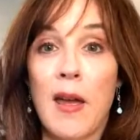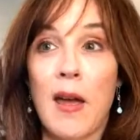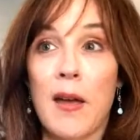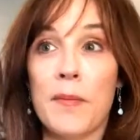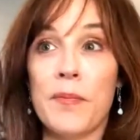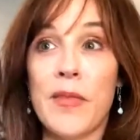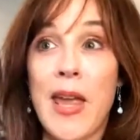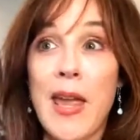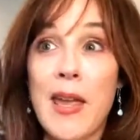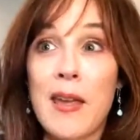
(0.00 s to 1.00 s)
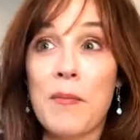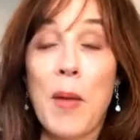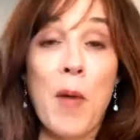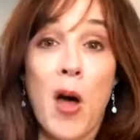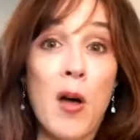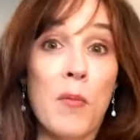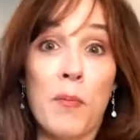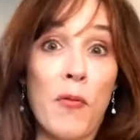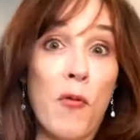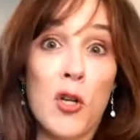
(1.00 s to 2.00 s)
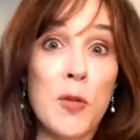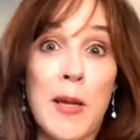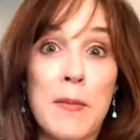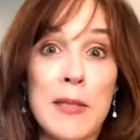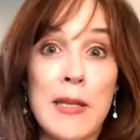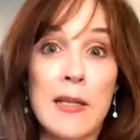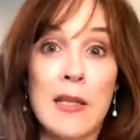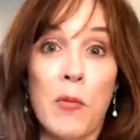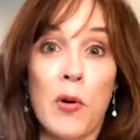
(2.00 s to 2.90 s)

my mom, before she became a citizen,